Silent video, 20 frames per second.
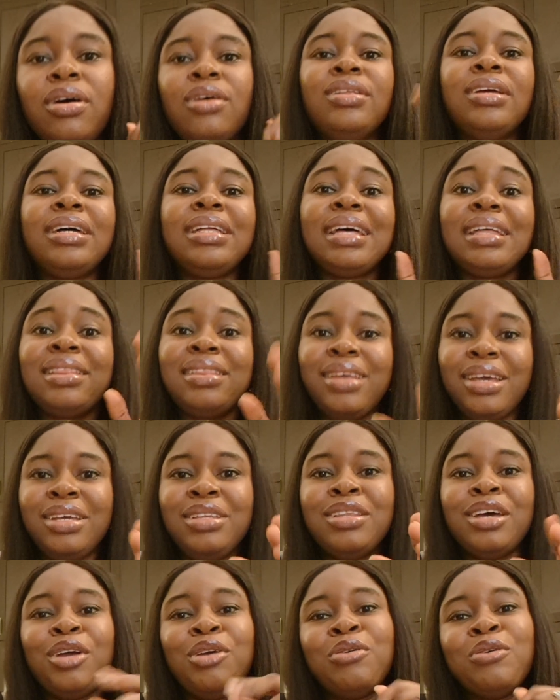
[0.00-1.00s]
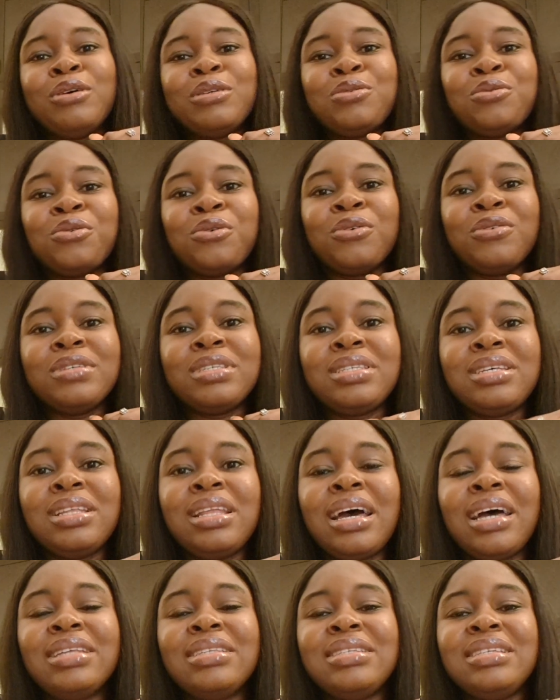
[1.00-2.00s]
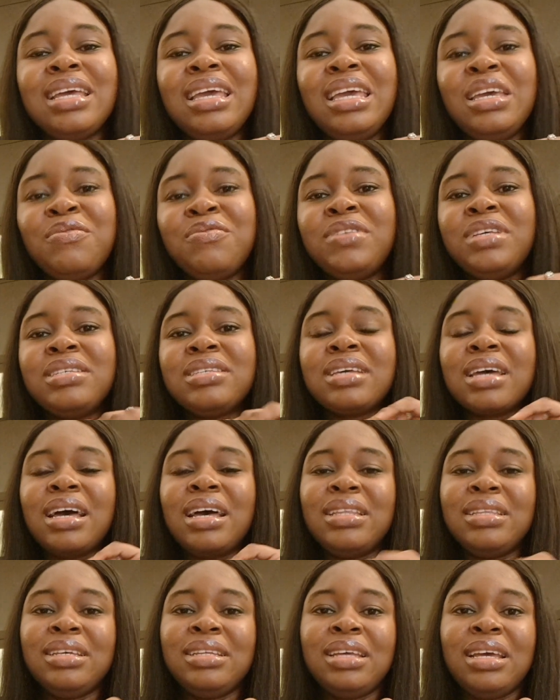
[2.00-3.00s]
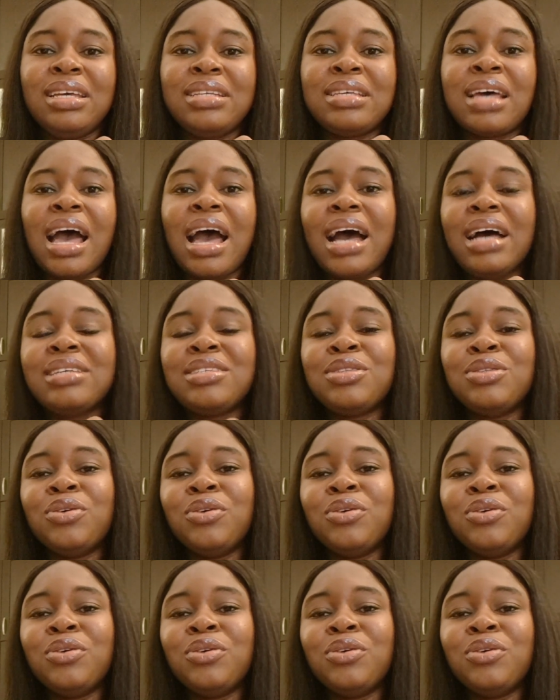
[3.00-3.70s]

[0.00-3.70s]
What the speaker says: Another thing that you also consider is if this candidate has